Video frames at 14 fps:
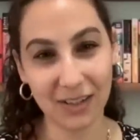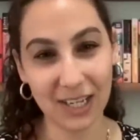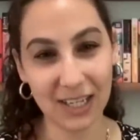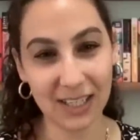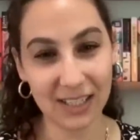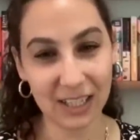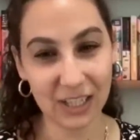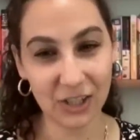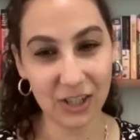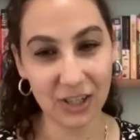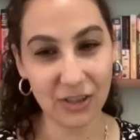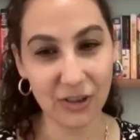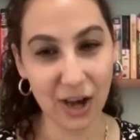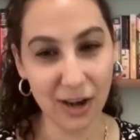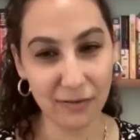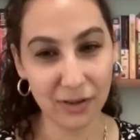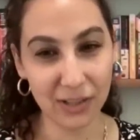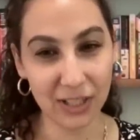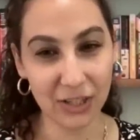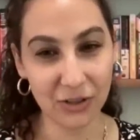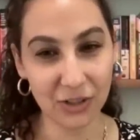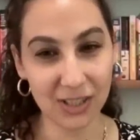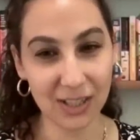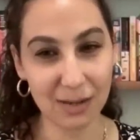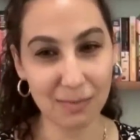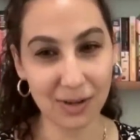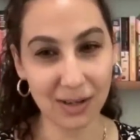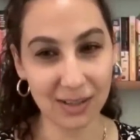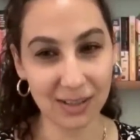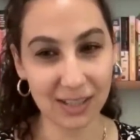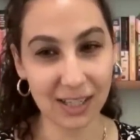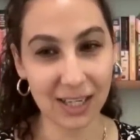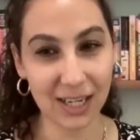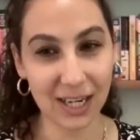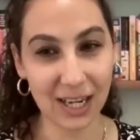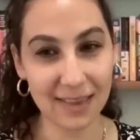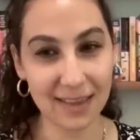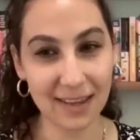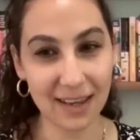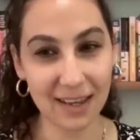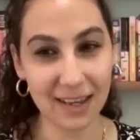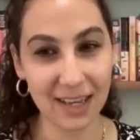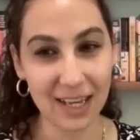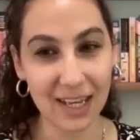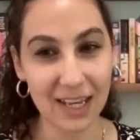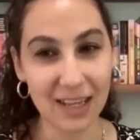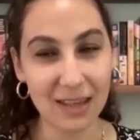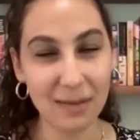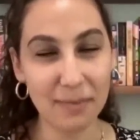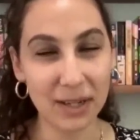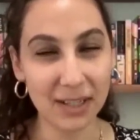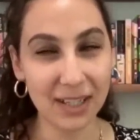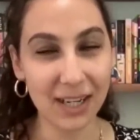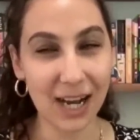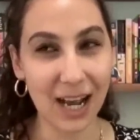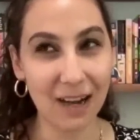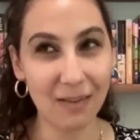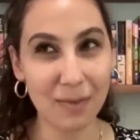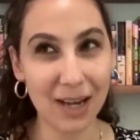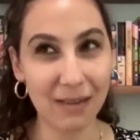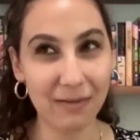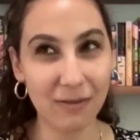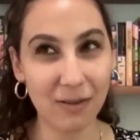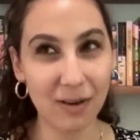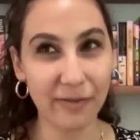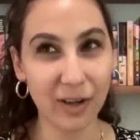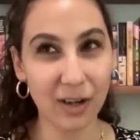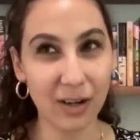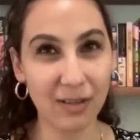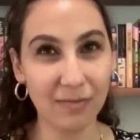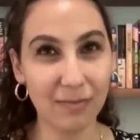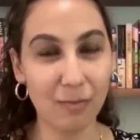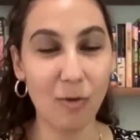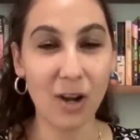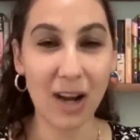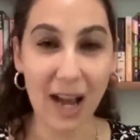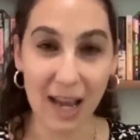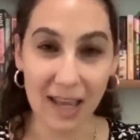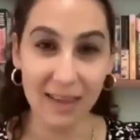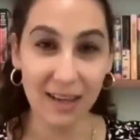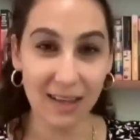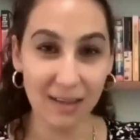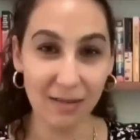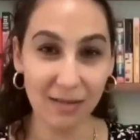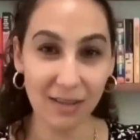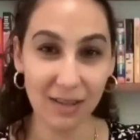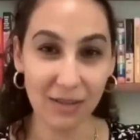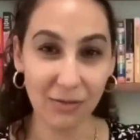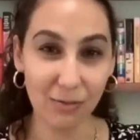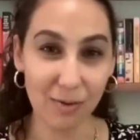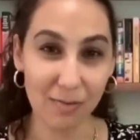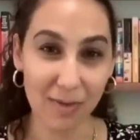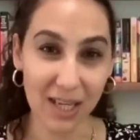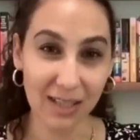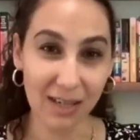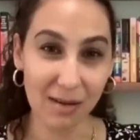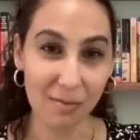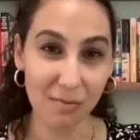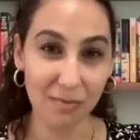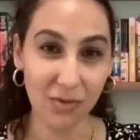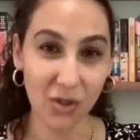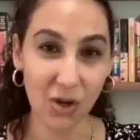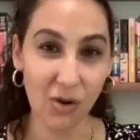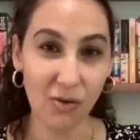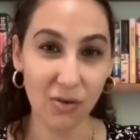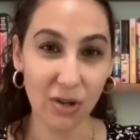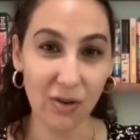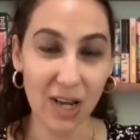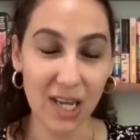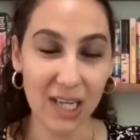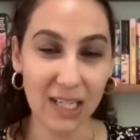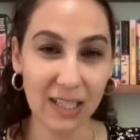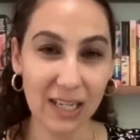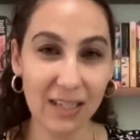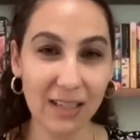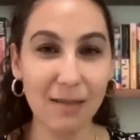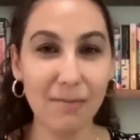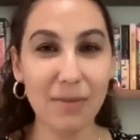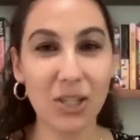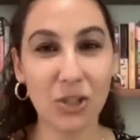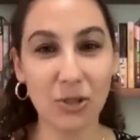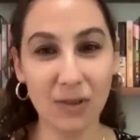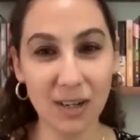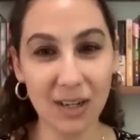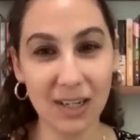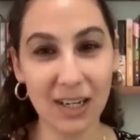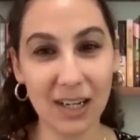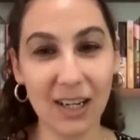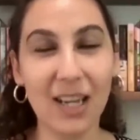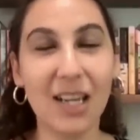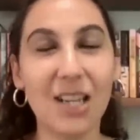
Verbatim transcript: He's such a thoughtful, interesting person. And I think the books are kind of a metaphor for what I think is what makes him so unique is, is the maturity.